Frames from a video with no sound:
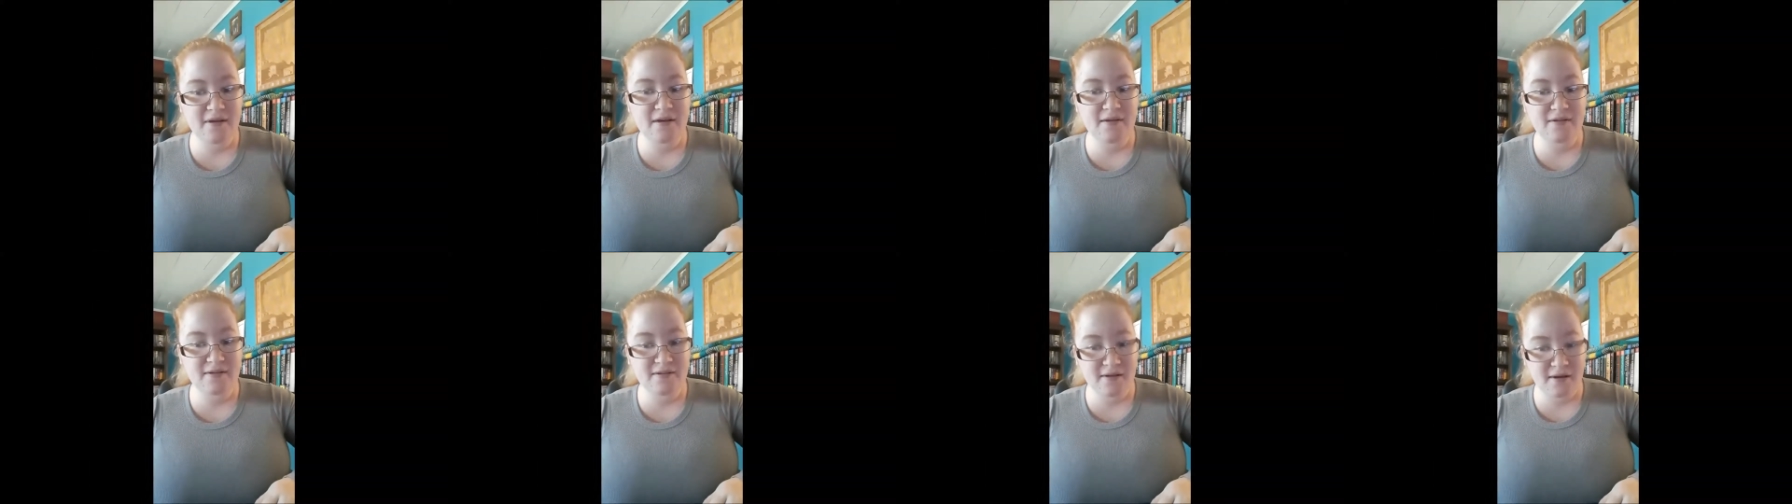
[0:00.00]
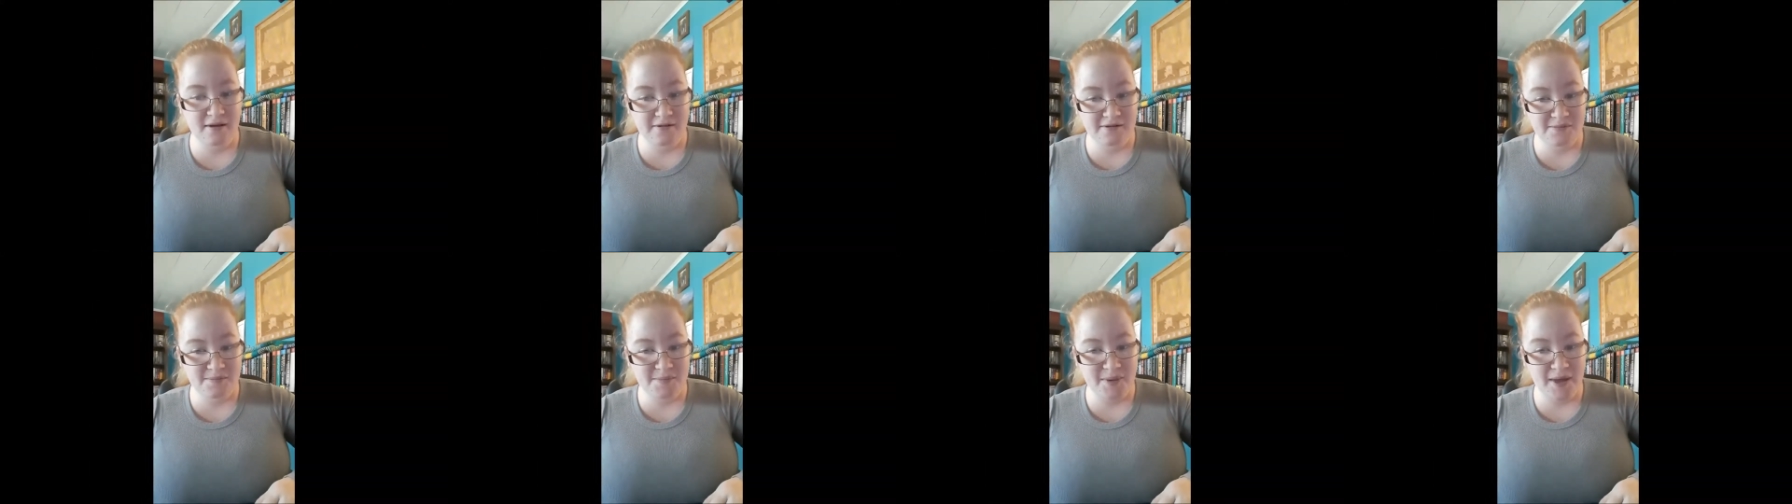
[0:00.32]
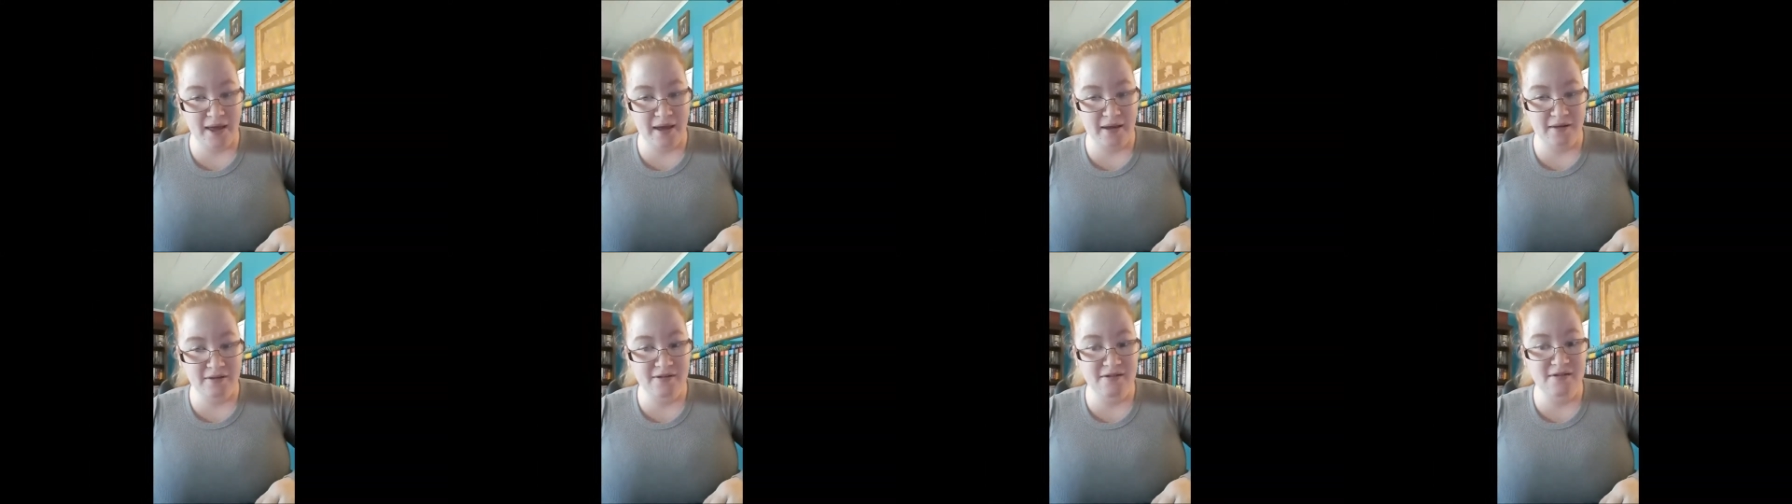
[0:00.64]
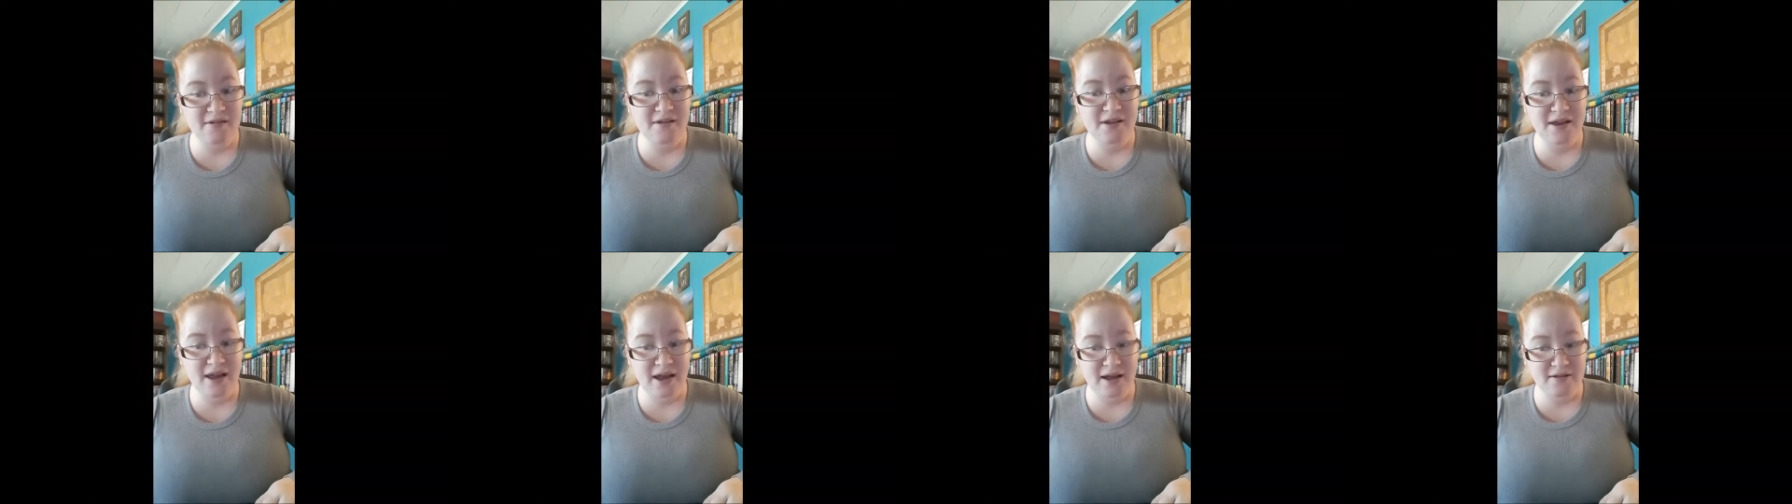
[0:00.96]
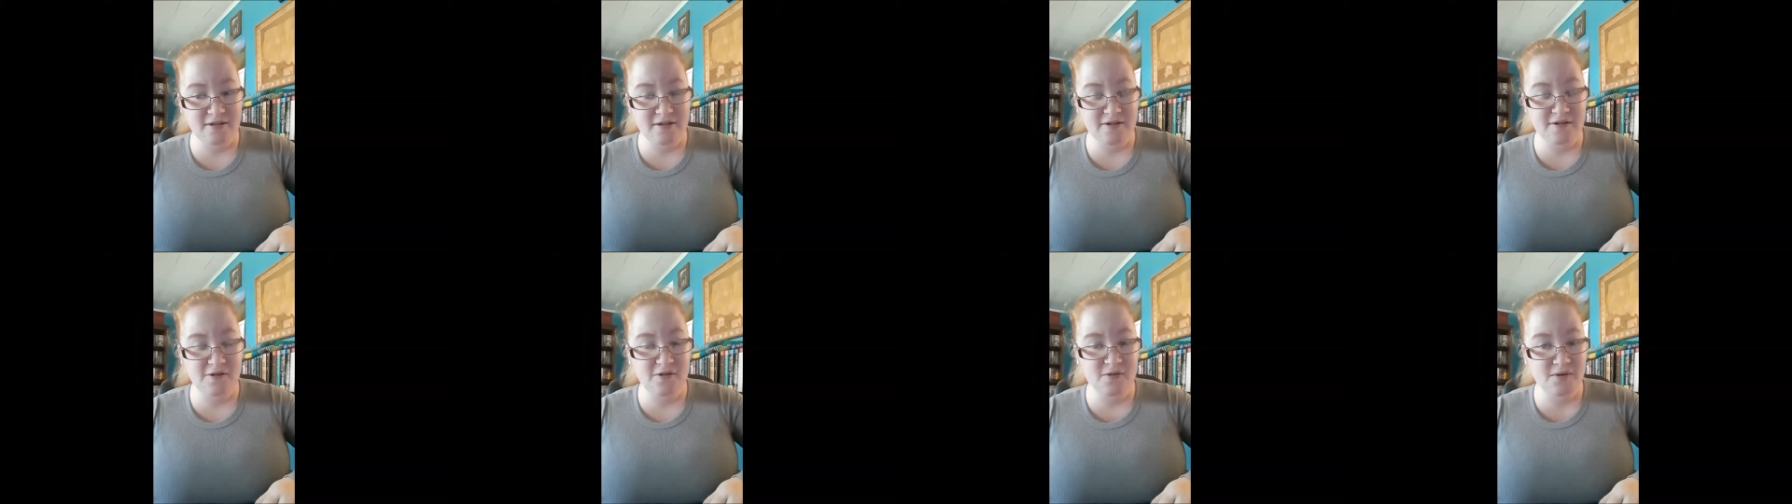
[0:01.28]
a suspect
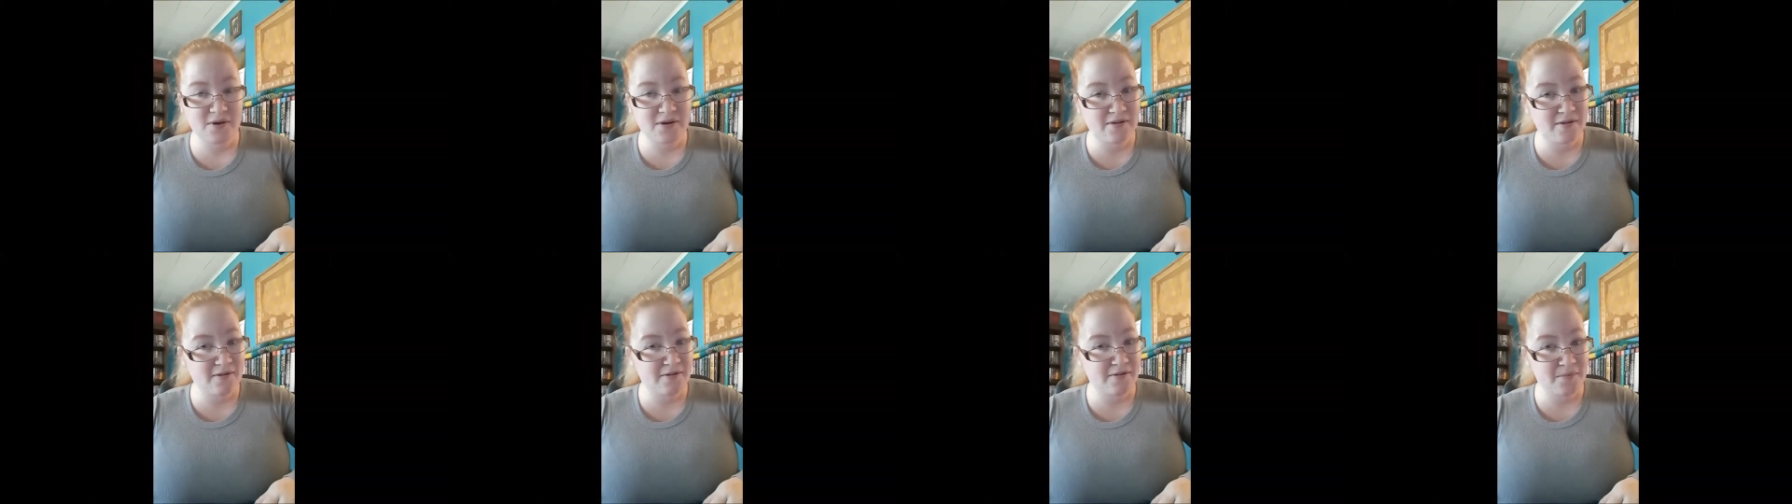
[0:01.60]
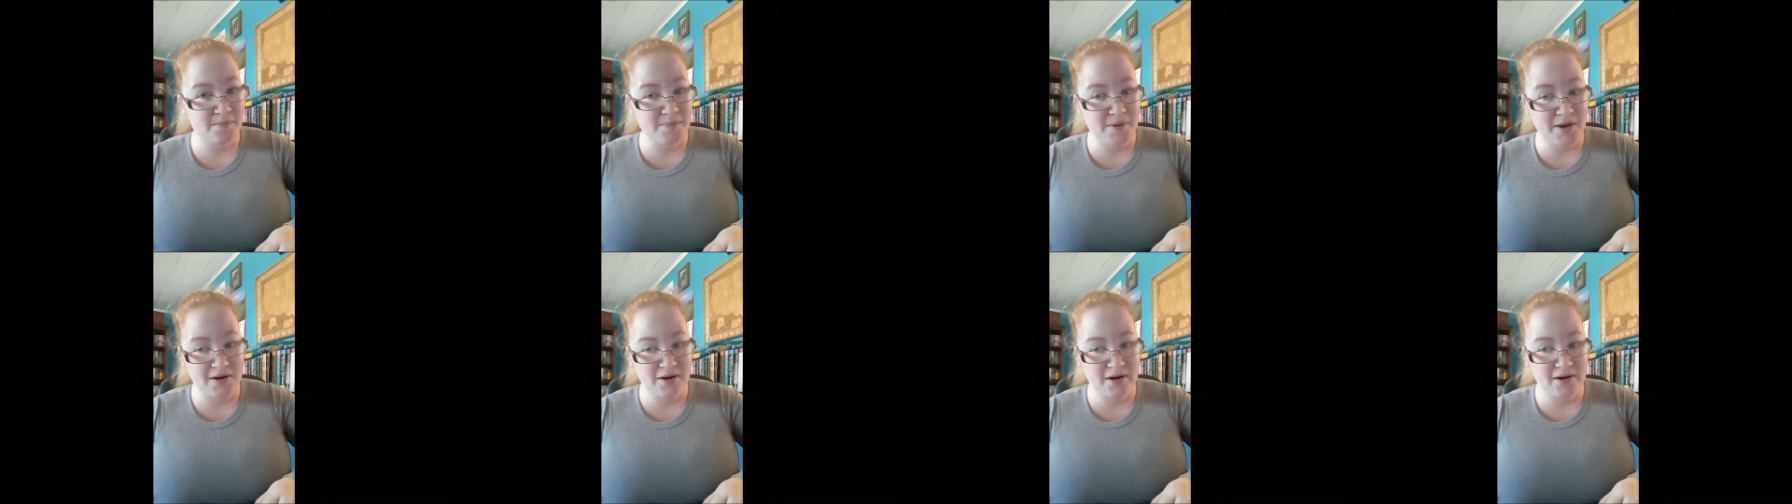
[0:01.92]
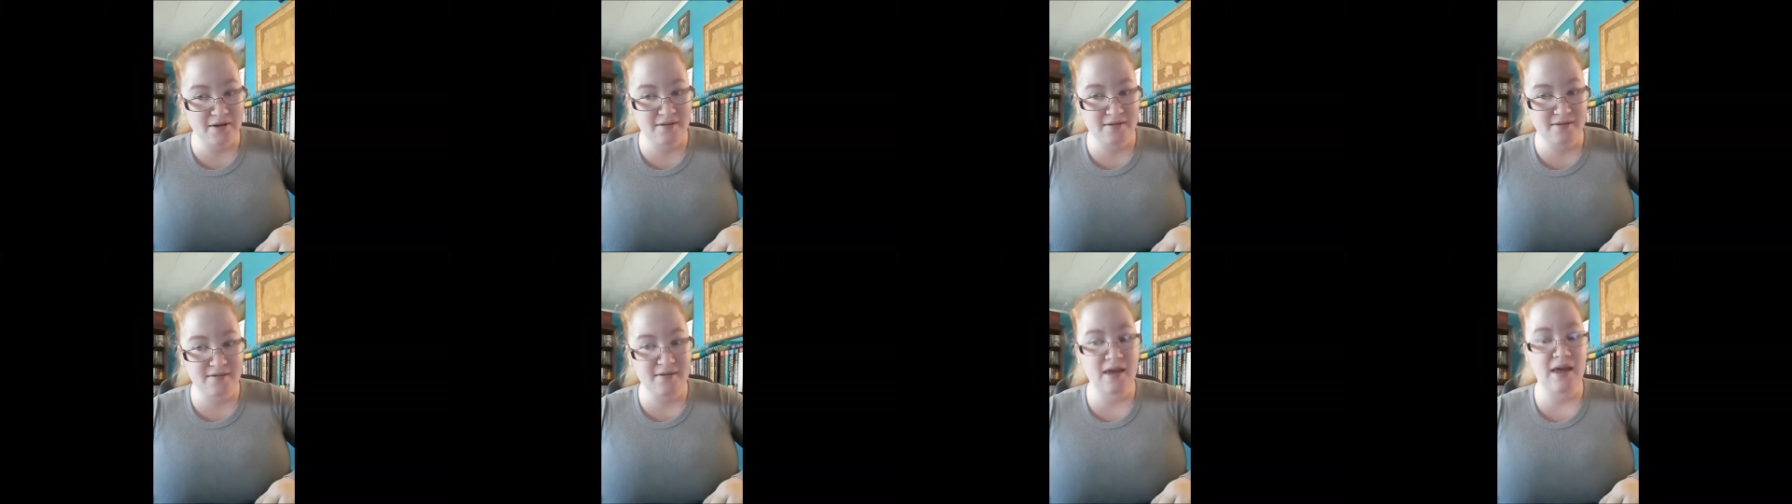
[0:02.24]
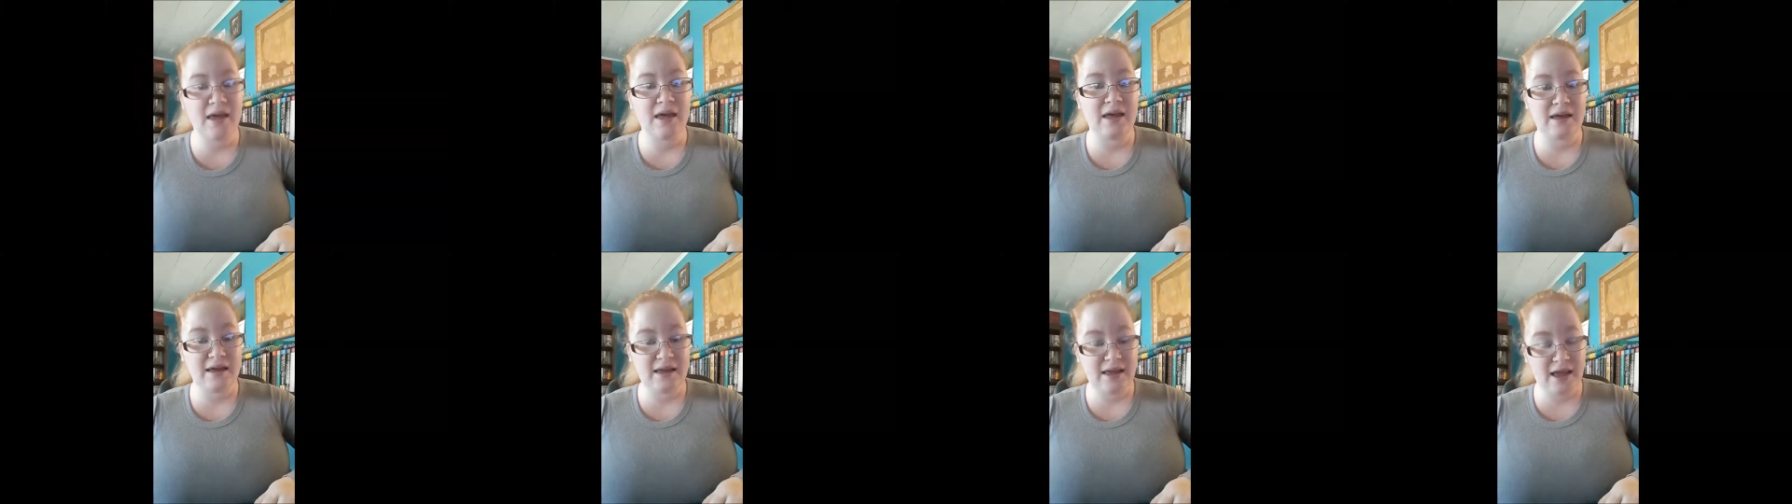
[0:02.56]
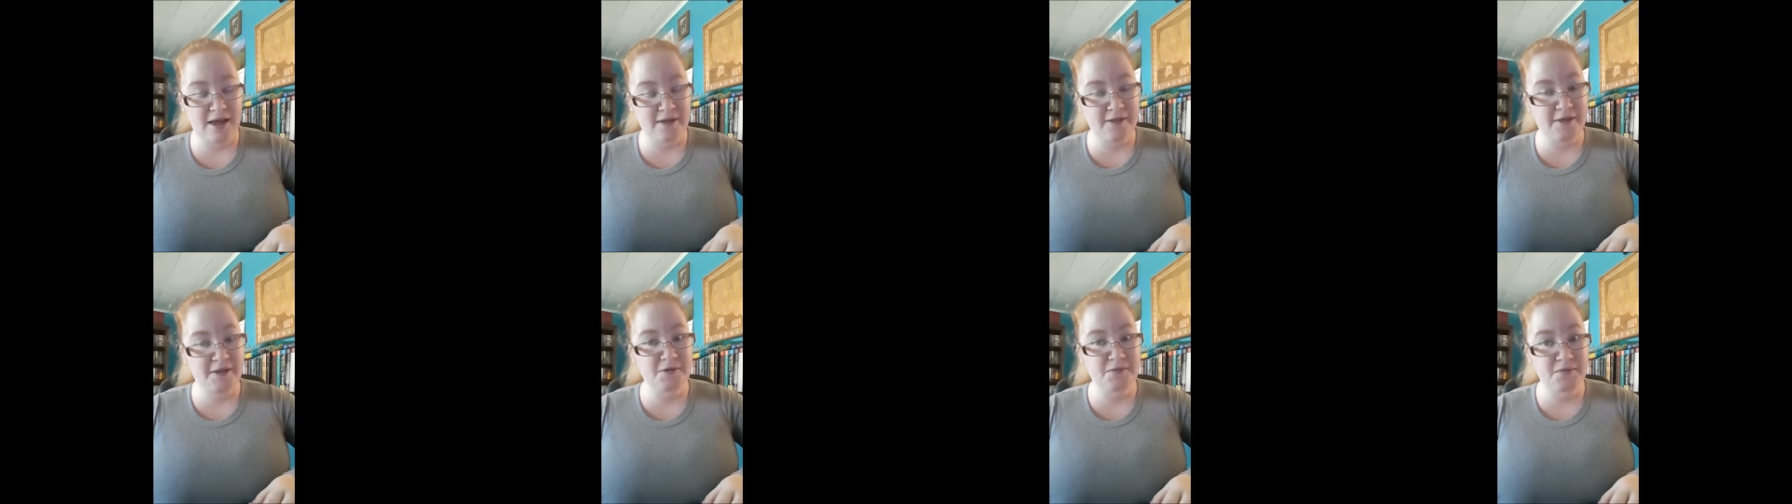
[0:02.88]
connected to her disappearance,
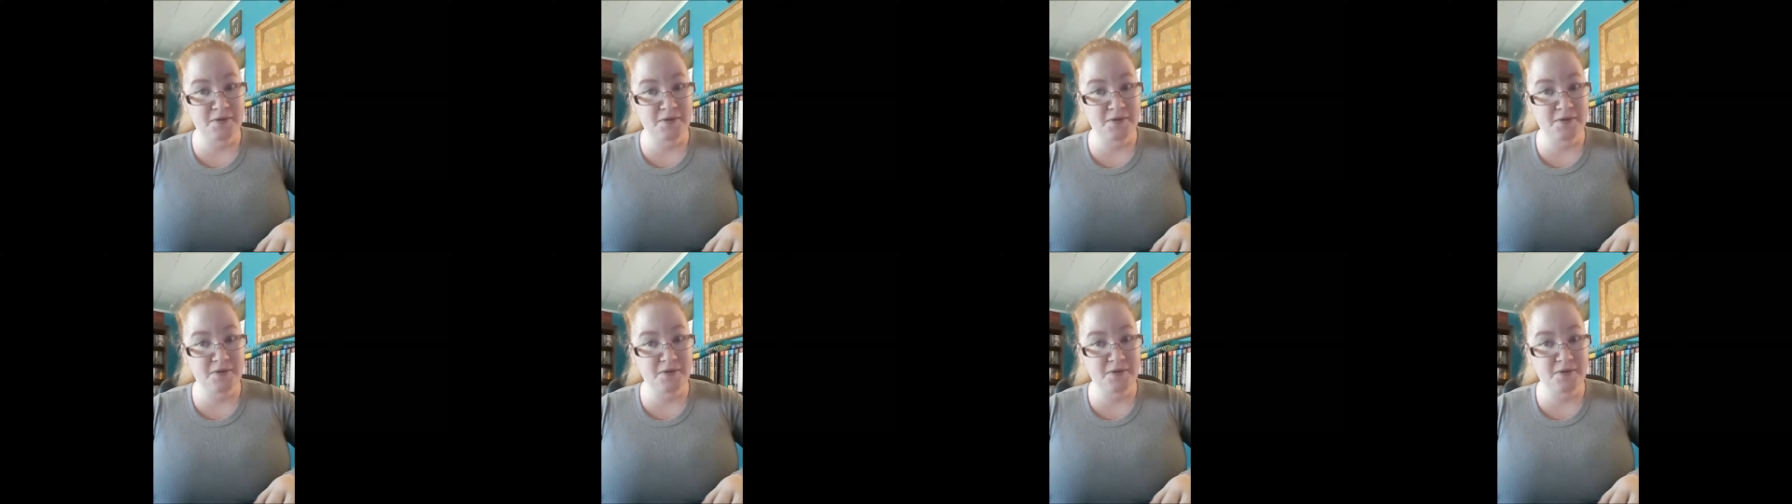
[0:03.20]
Caitlin